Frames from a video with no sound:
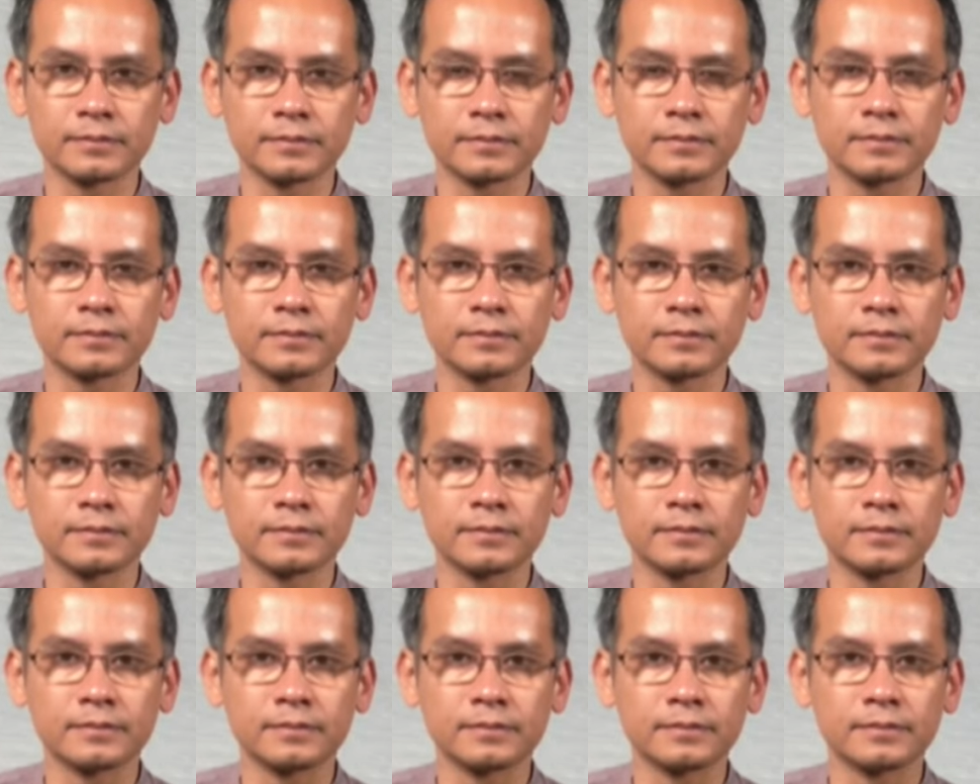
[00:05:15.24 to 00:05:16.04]

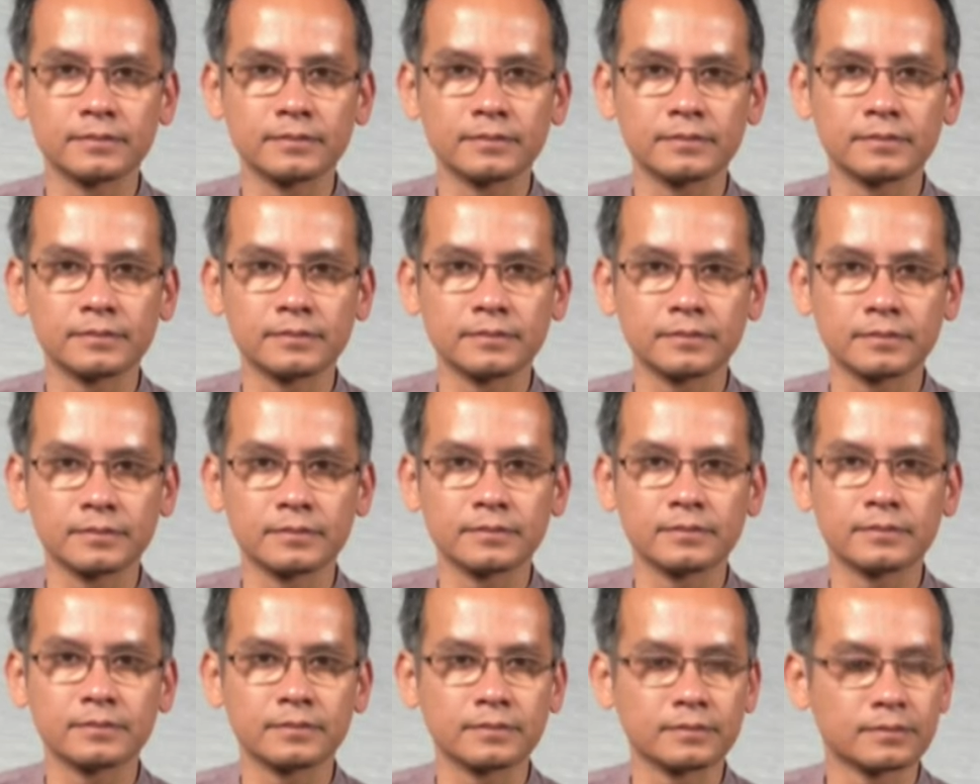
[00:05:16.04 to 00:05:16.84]

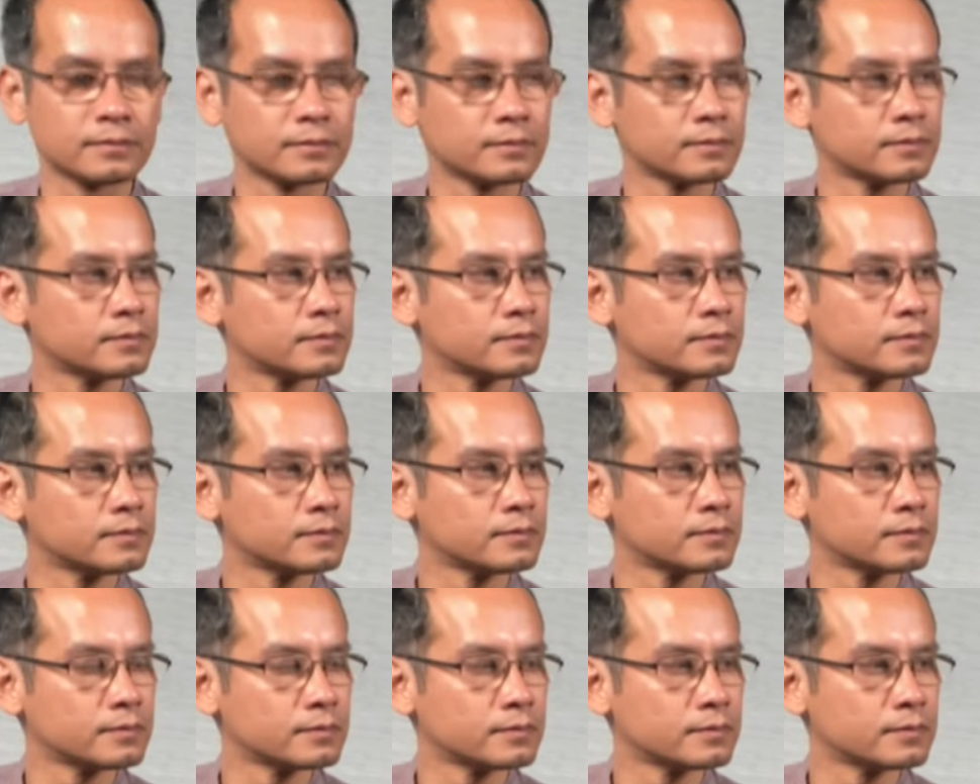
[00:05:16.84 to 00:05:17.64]

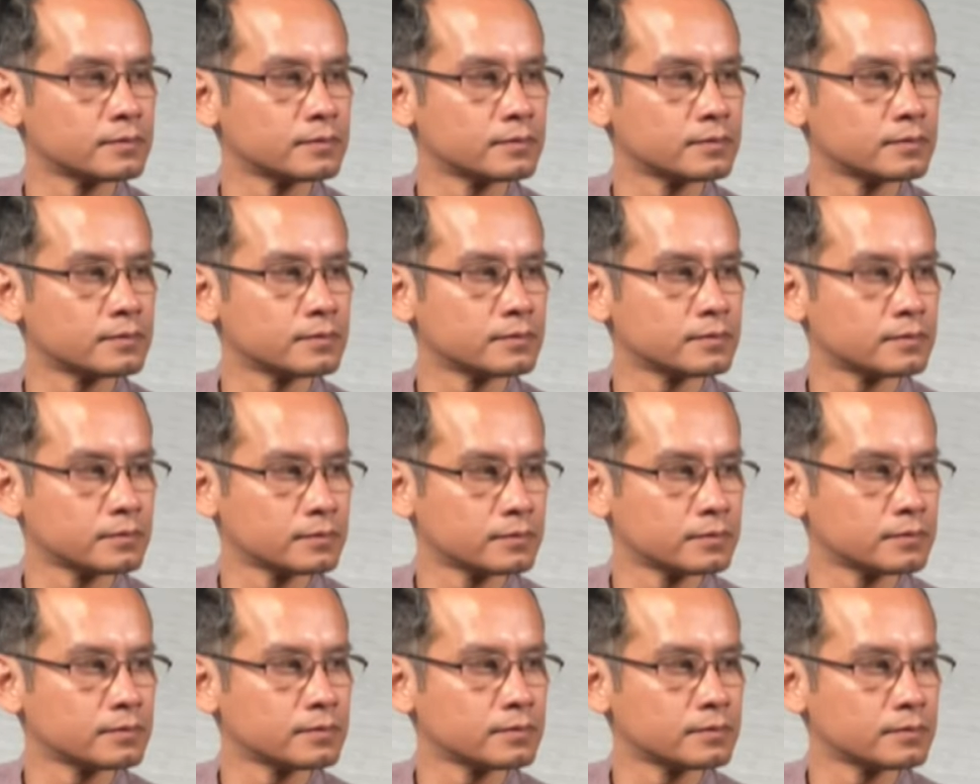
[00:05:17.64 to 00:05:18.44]

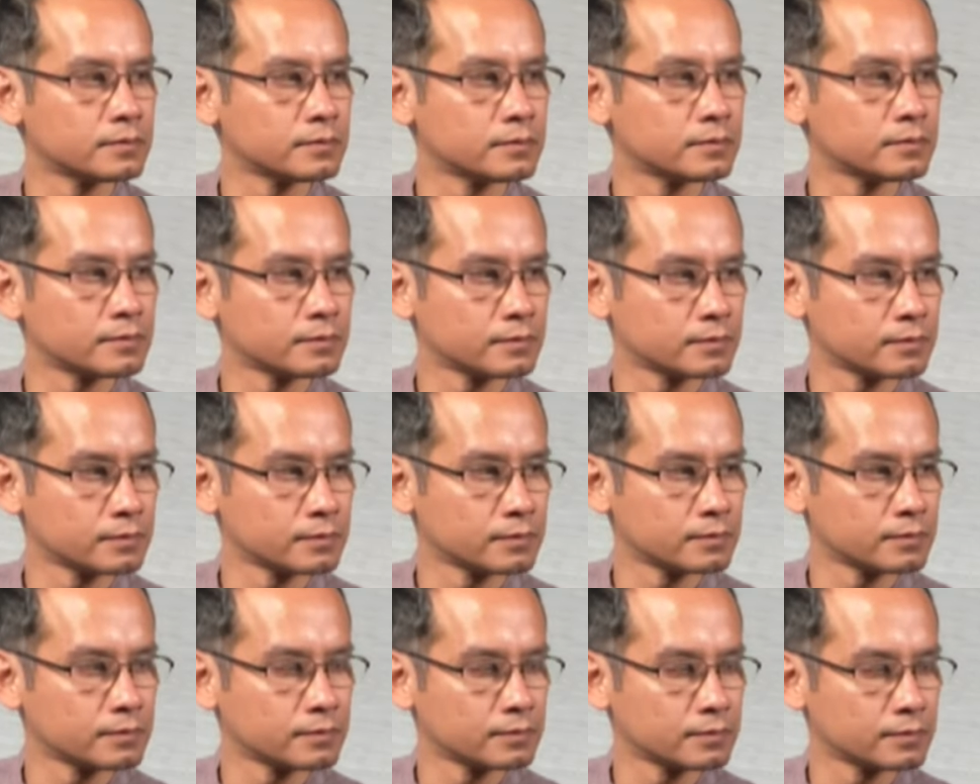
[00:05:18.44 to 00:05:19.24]

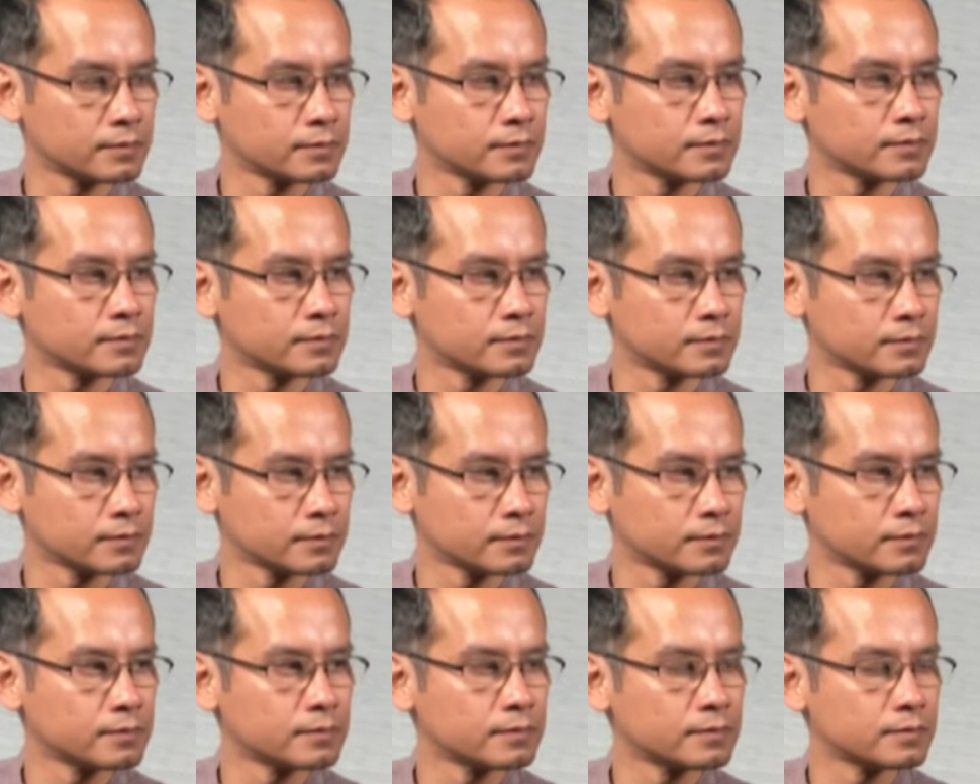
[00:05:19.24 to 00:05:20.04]

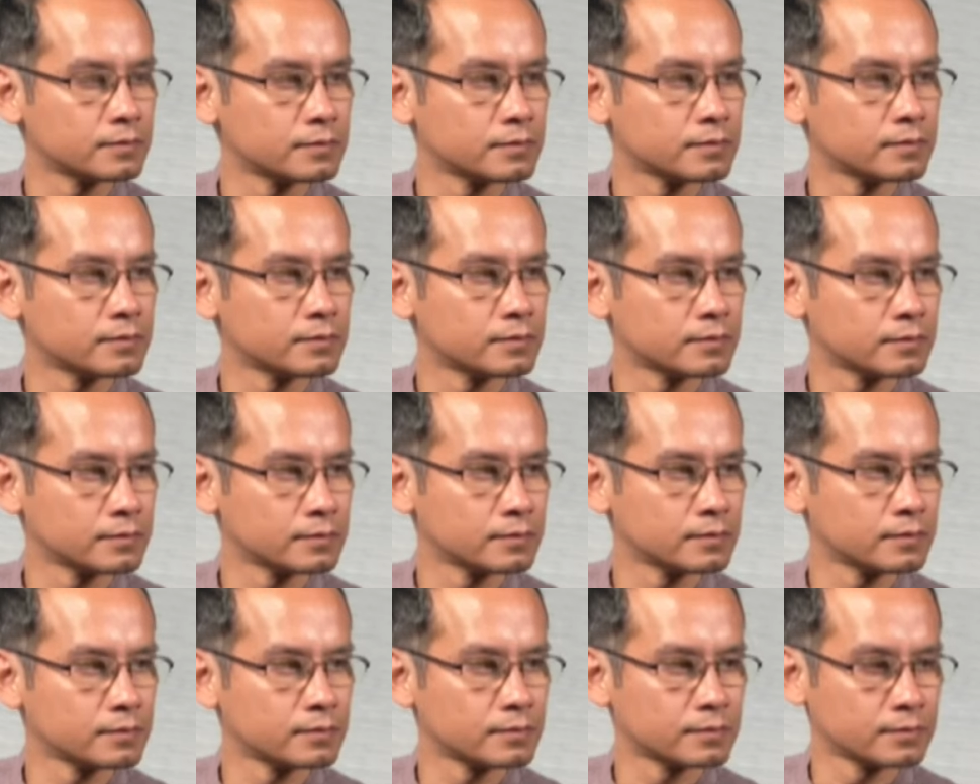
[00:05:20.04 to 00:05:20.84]

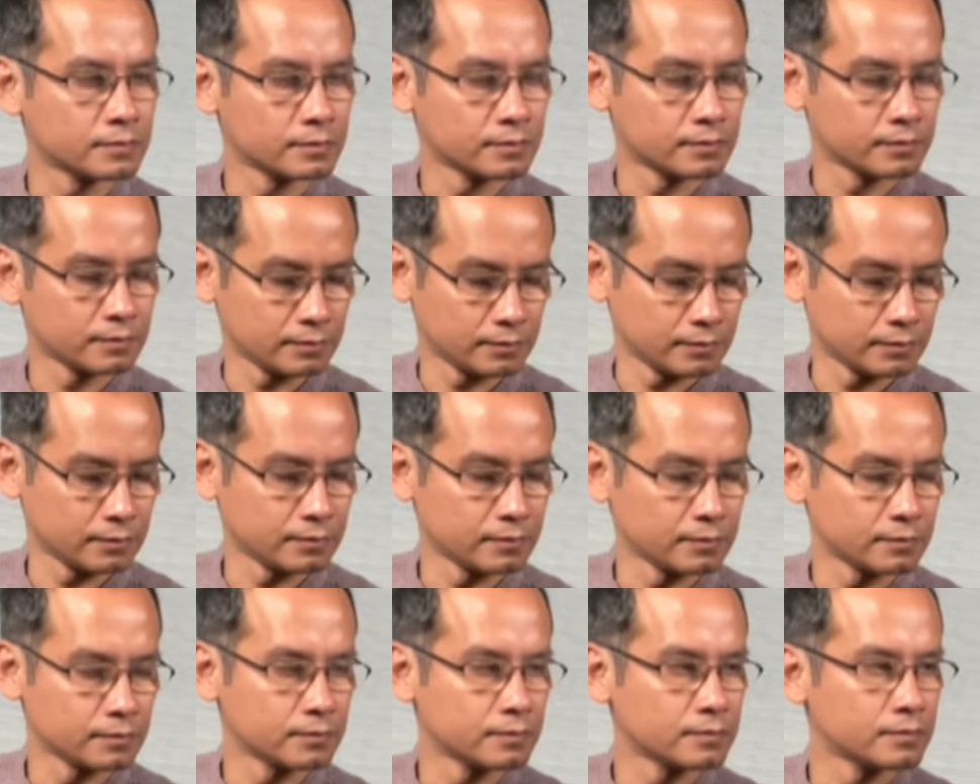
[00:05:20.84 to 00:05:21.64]

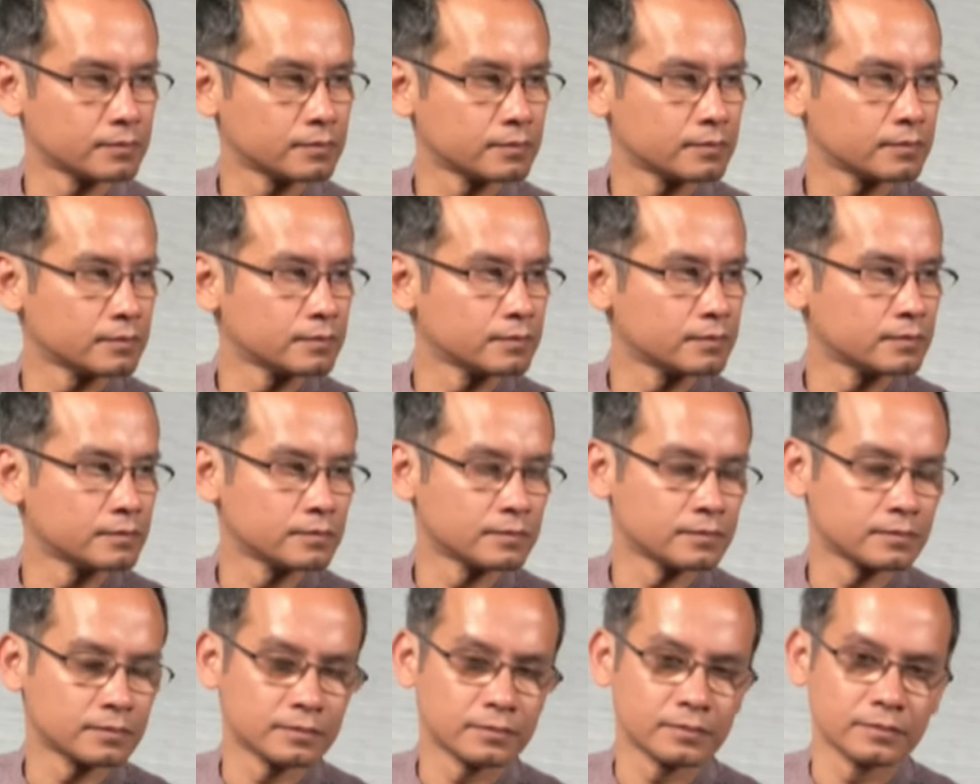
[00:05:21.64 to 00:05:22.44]

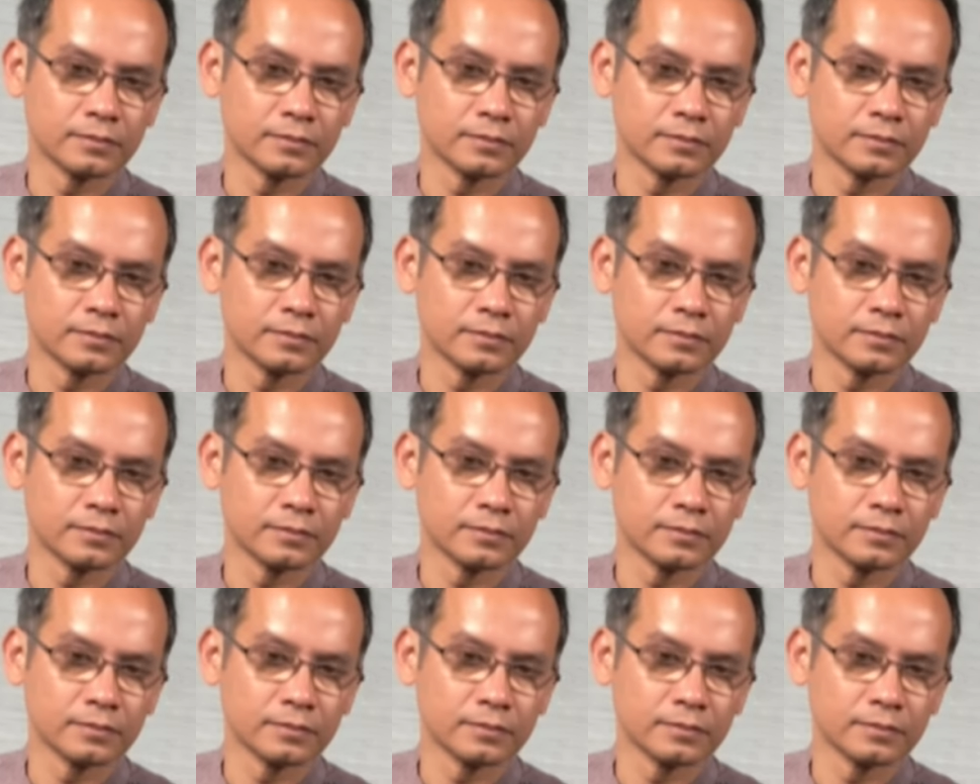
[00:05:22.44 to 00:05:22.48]
No words are spoken by the person on screen.